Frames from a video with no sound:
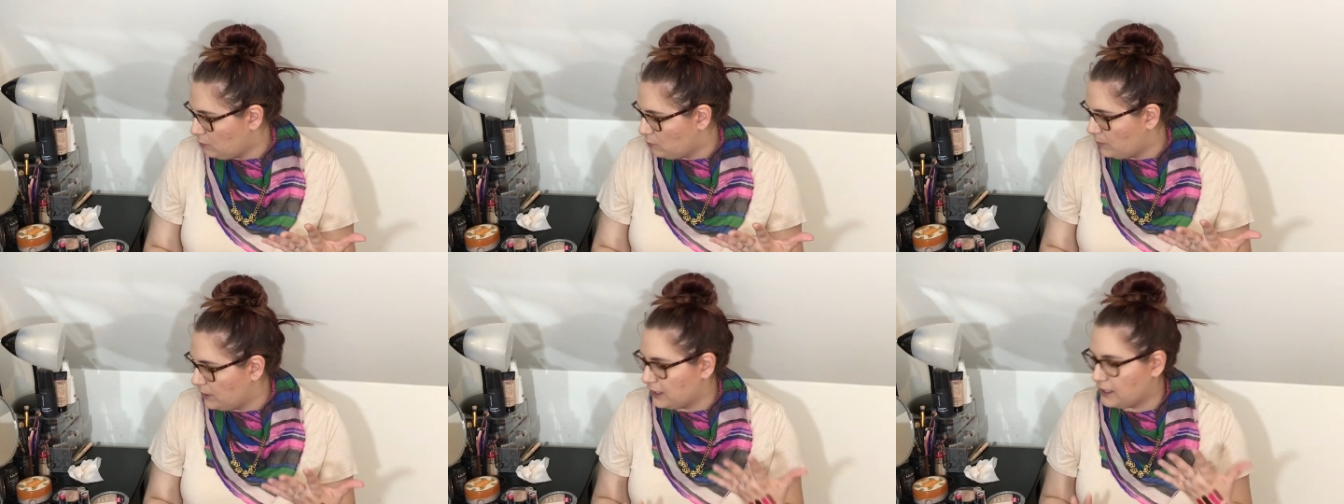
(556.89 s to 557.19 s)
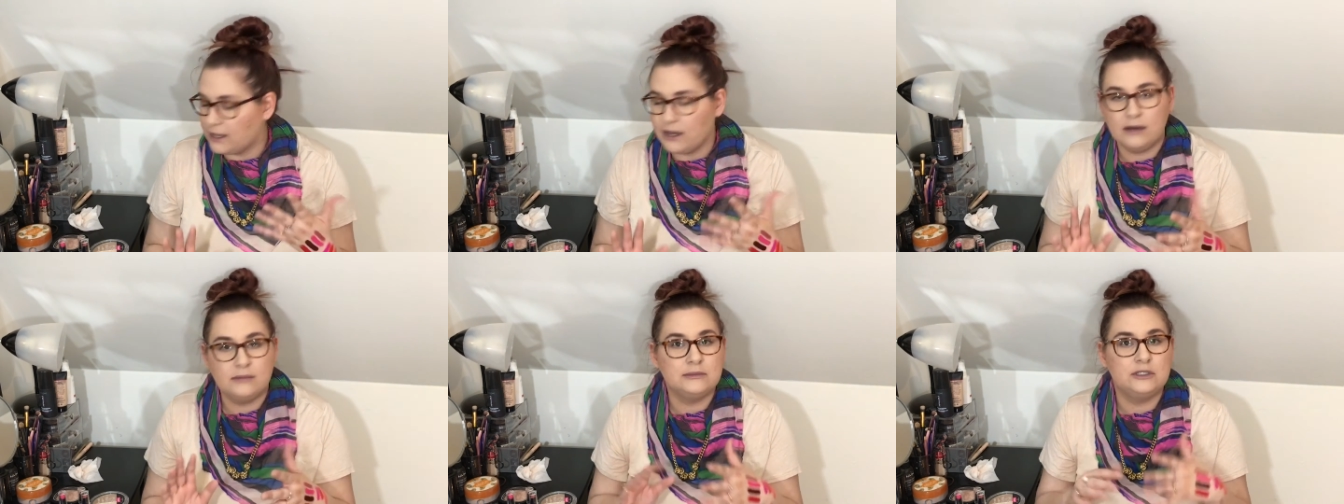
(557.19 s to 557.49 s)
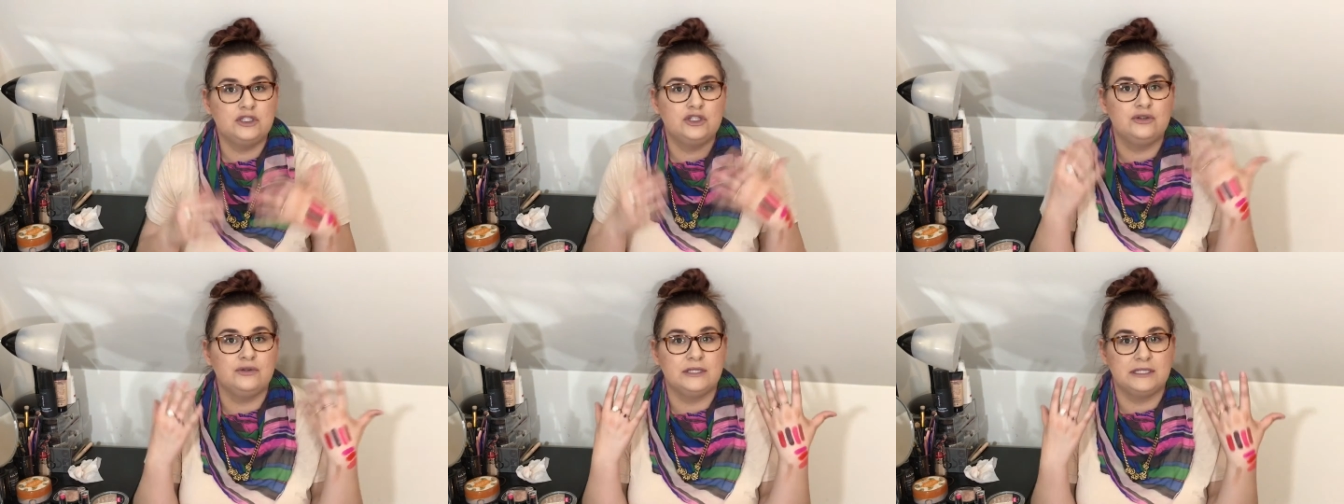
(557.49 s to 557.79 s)
when it comes
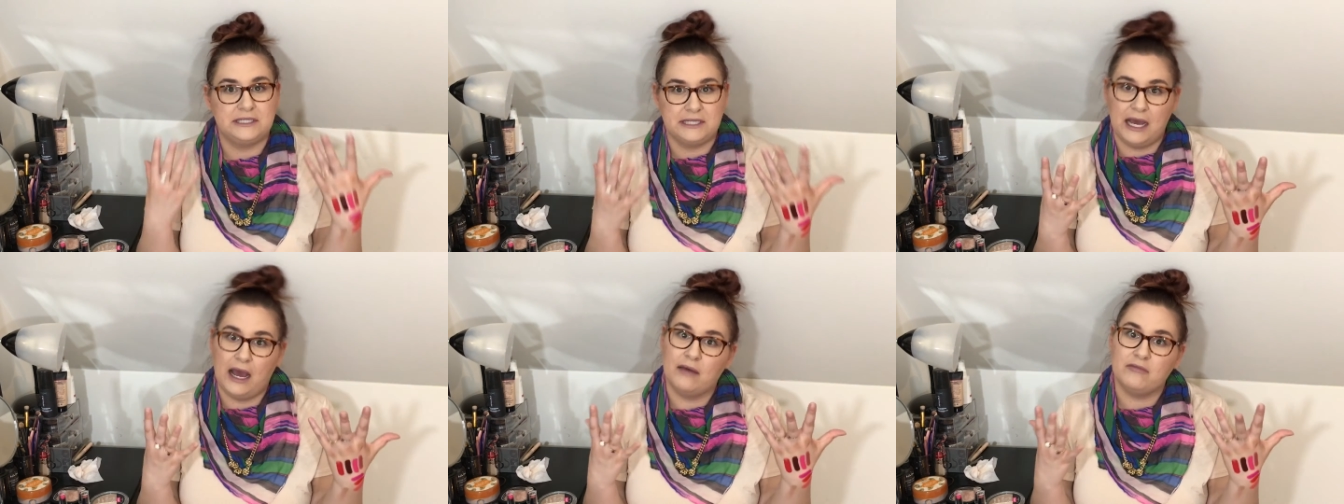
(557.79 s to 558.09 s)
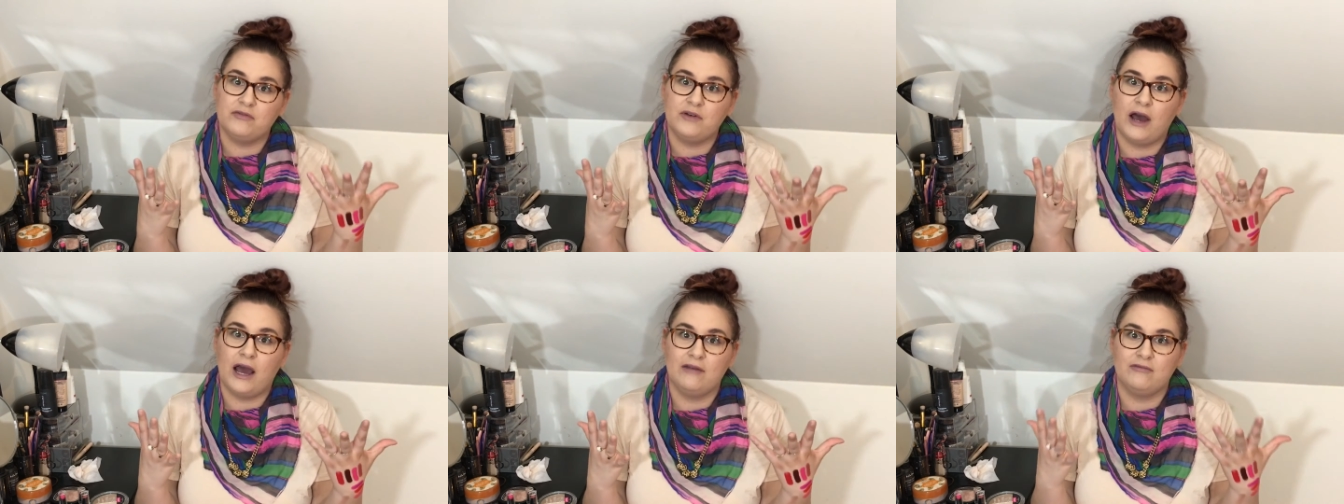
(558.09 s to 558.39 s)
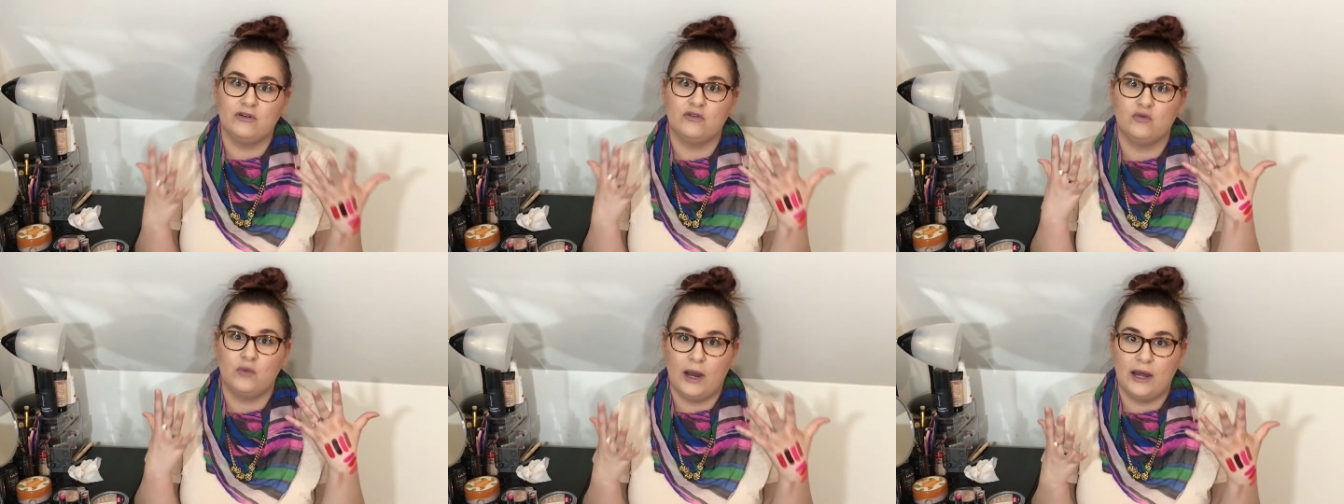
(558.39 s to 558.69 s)
to the top 5
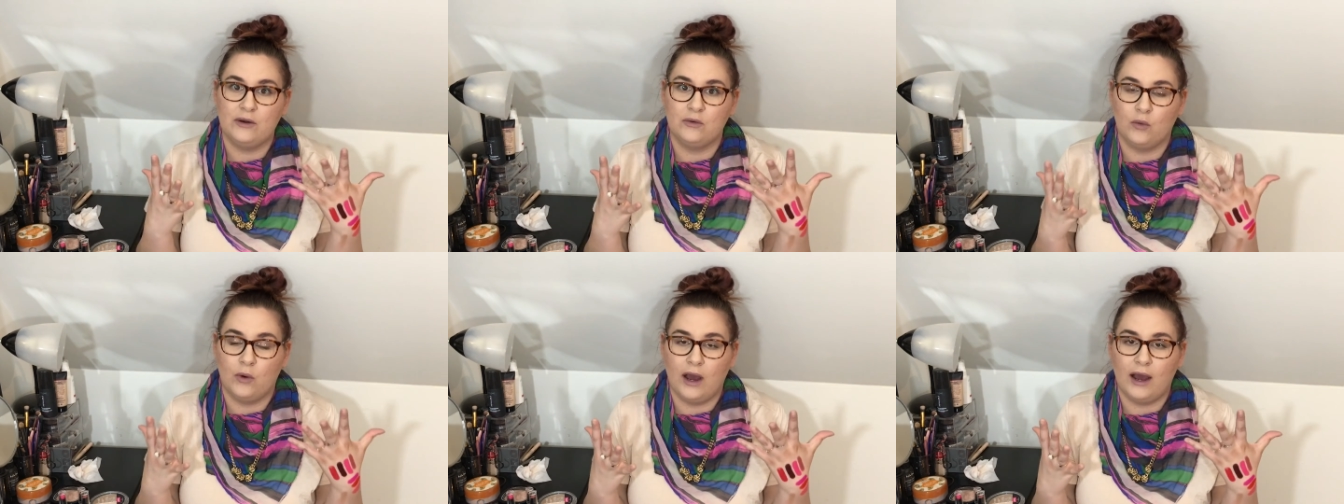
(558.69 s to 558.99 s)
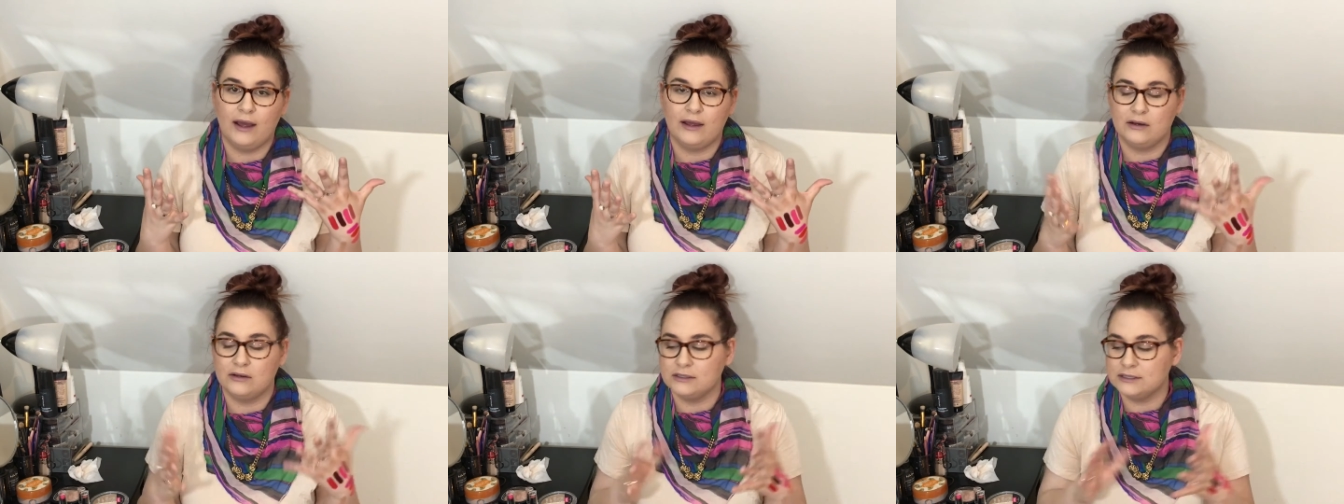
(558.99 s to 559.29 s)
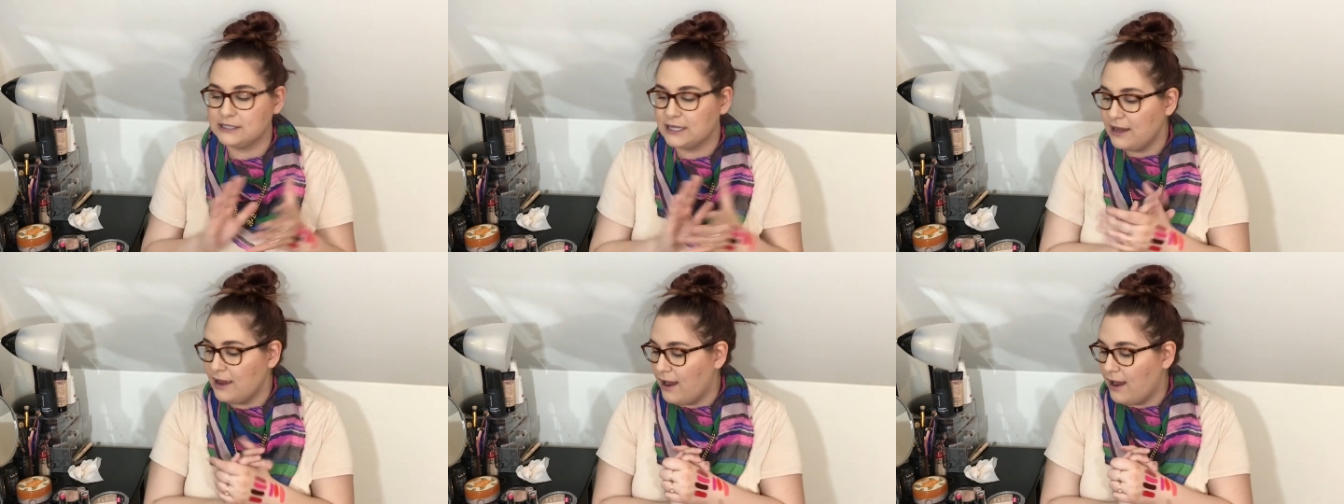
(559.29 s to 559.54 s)
of Wet n Wild.